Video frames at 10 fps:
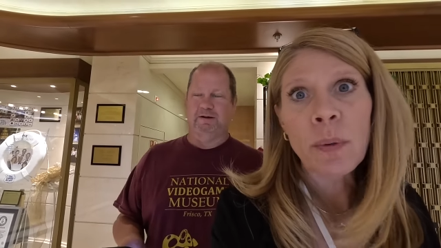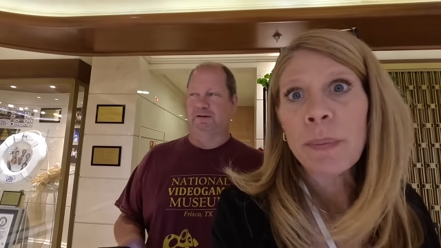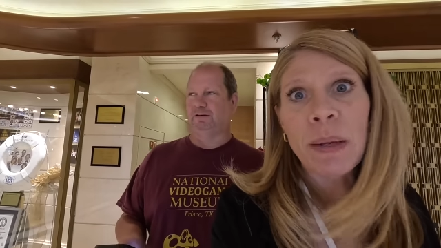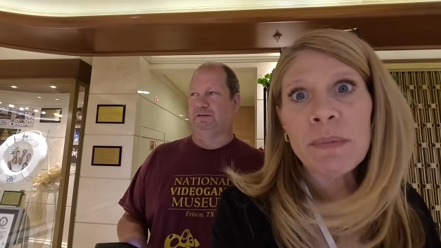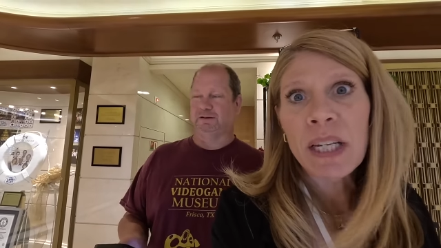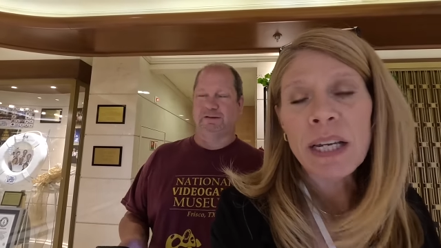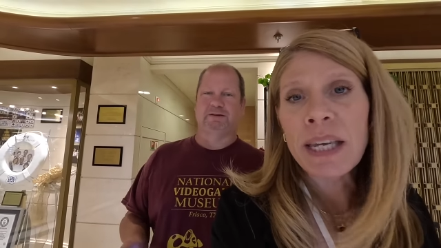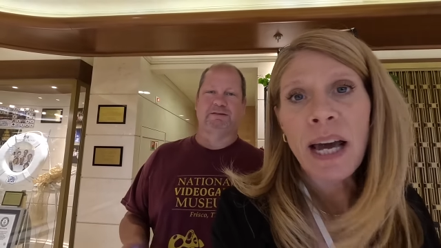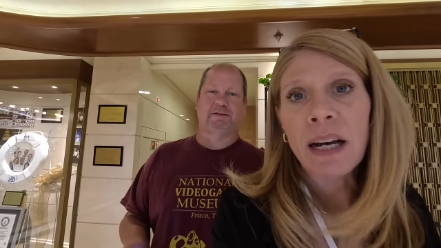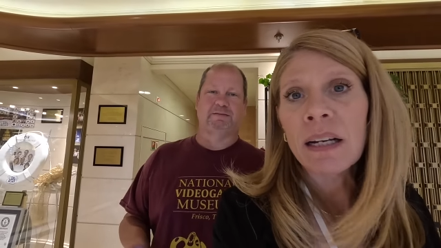Speaker 1: room, MD,
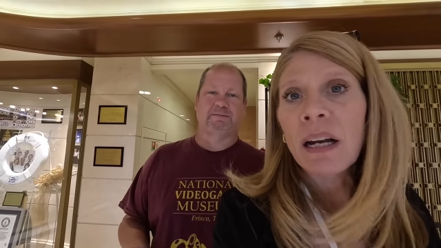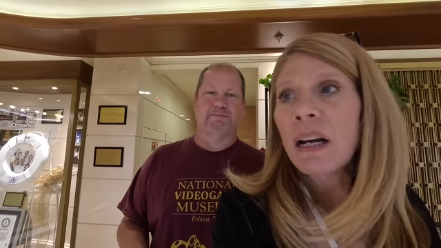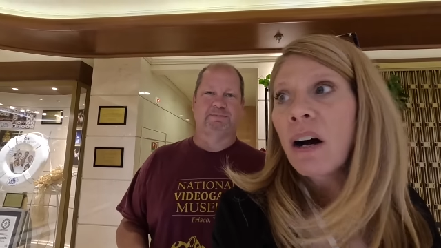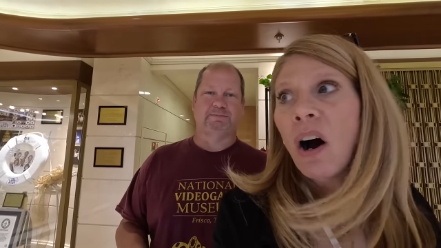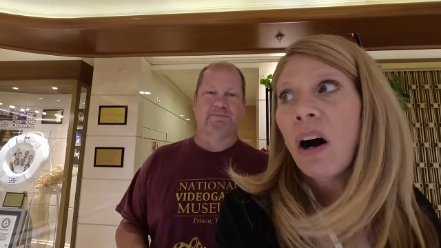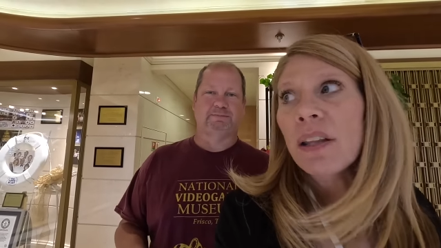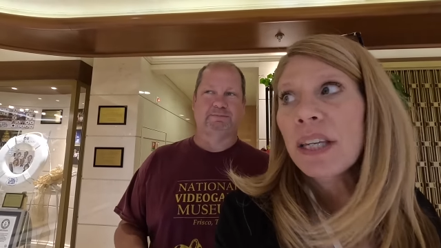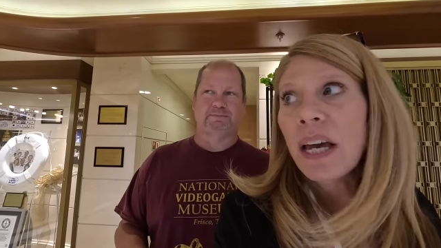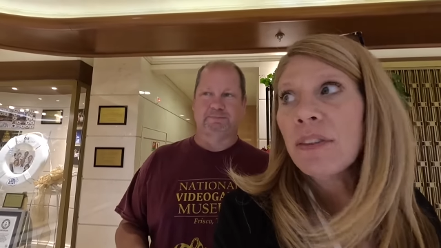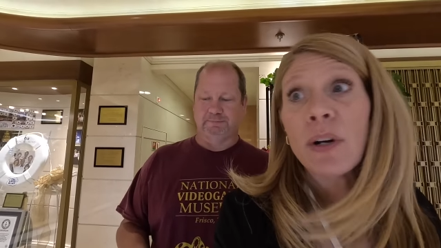yeah, all
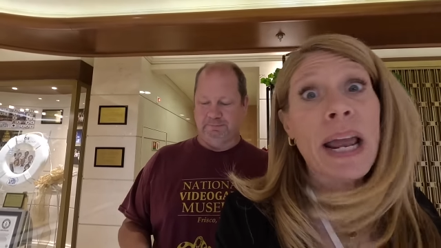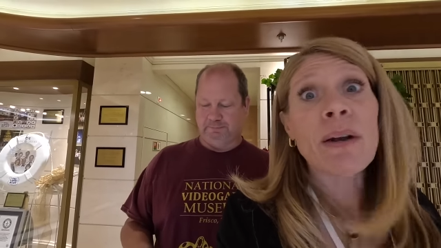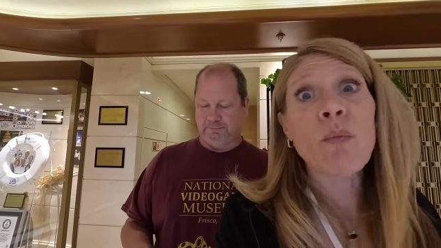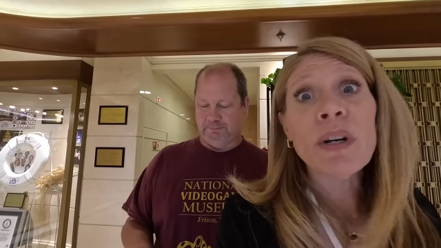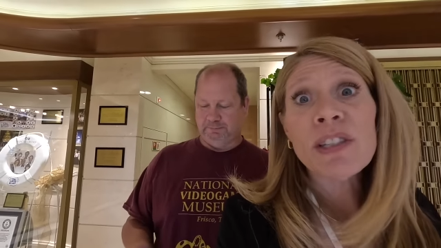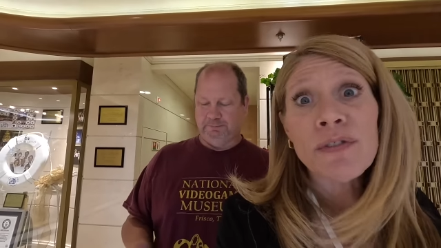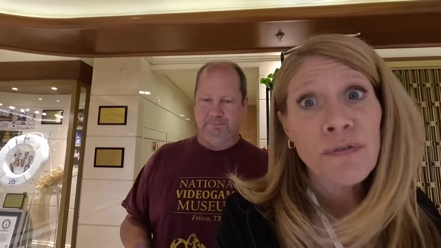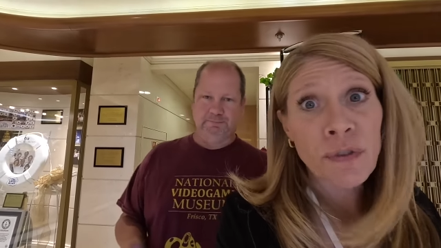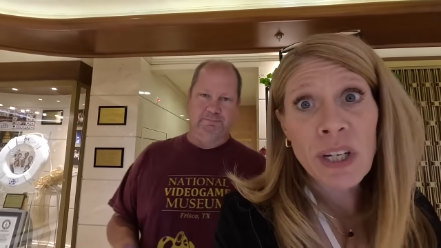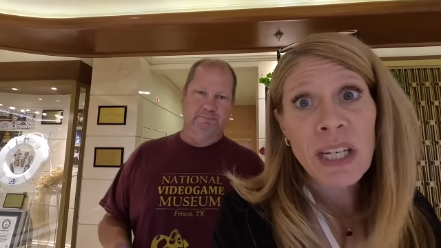the other and what's
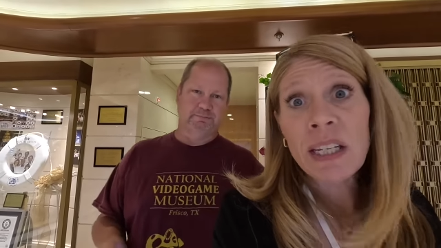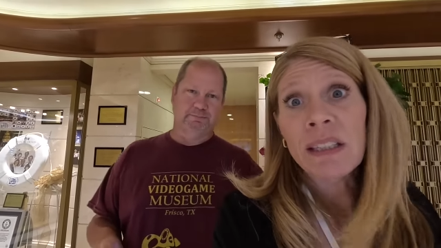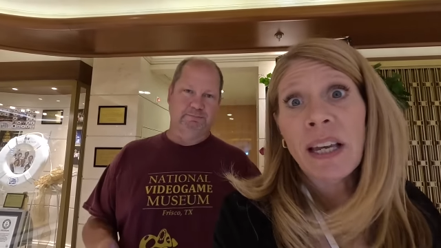free and